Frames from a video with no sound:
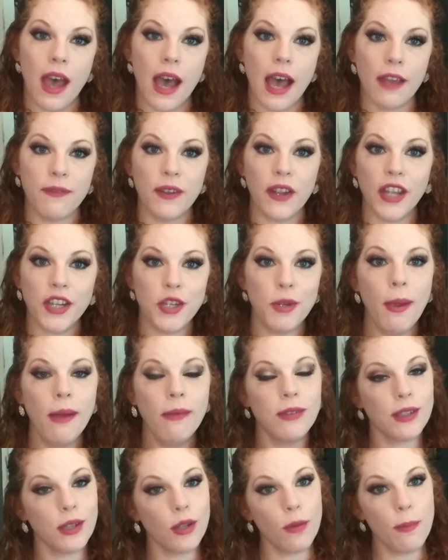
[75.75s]
I feel like you
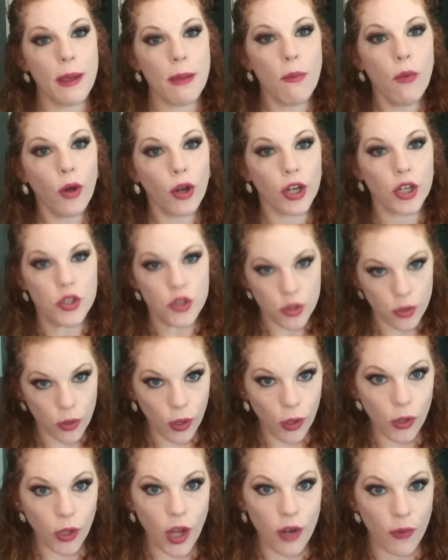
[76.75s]
have a little bit more
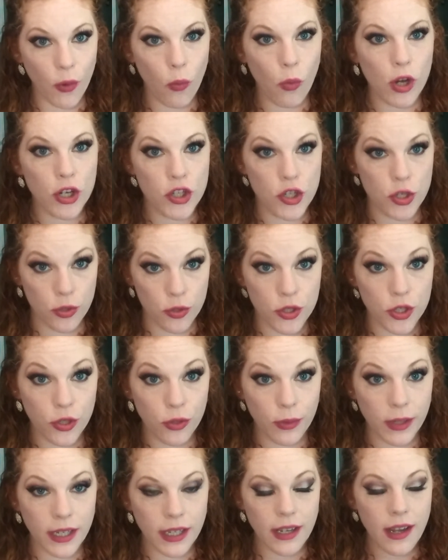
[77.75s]
control over what you're
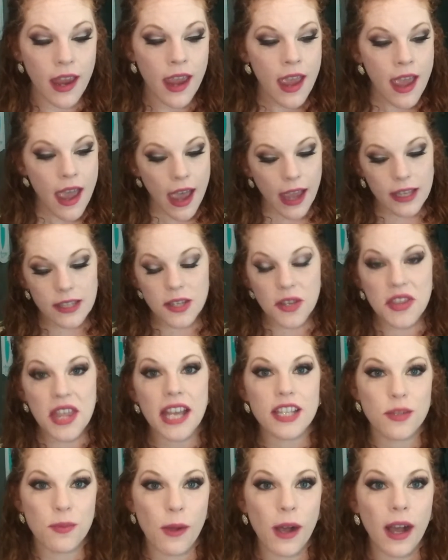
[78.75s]
doing, and so
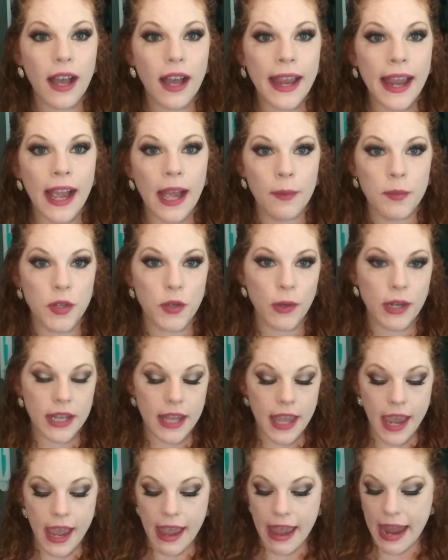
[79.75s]
that's why I'm doing
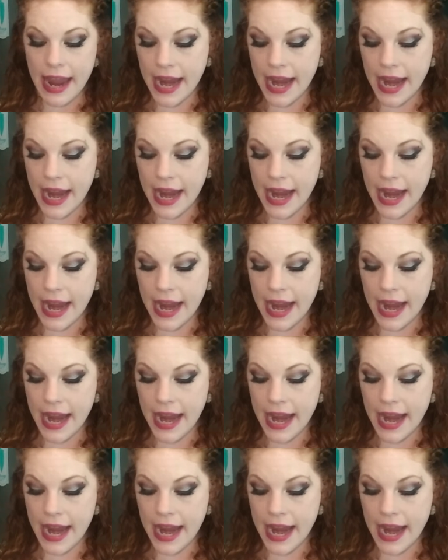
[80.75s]
that.